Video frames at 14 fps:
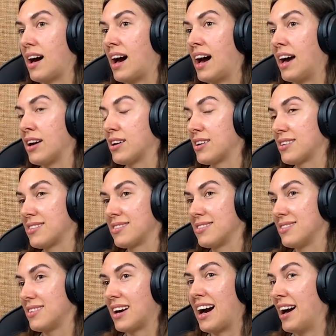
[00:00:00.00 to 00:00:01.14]
I
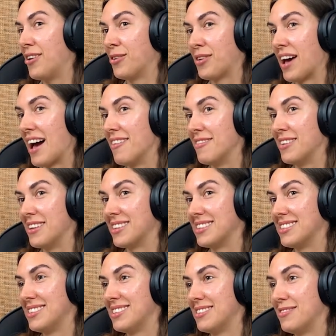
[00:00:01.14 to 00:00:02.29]
I don't have
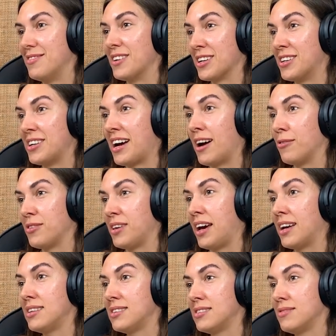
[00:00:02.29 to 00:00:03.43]
it figured out
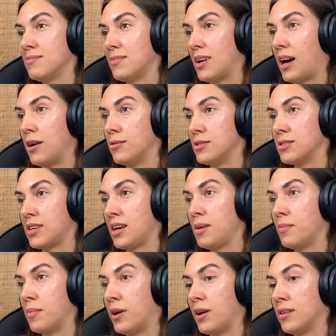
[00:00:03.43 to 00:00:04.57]
yet. I would say,
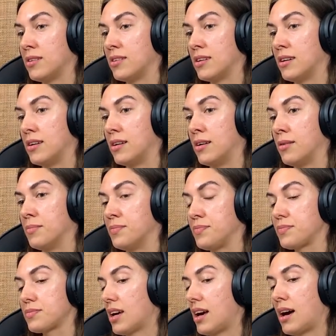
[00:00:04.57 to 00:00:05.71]
but um,
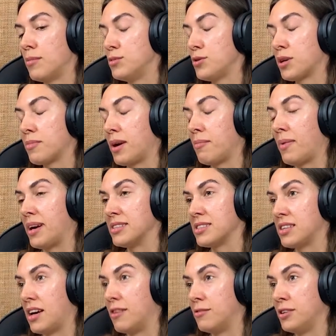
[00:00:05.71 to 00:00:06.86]
I'm doing my
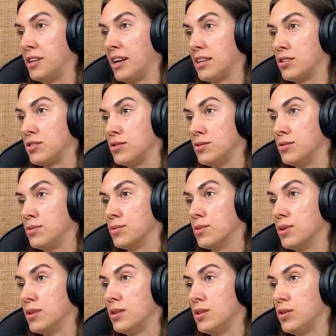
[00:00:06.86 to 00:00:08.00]
best every day to
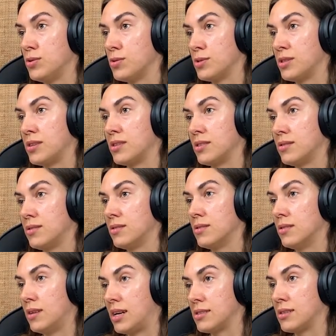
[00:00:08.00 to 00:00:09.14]
use it
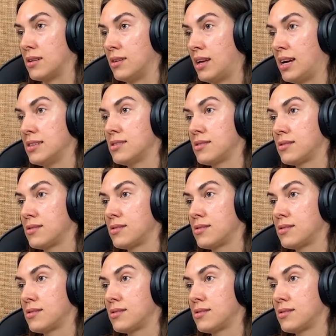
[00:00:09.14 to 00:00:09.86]
less and less.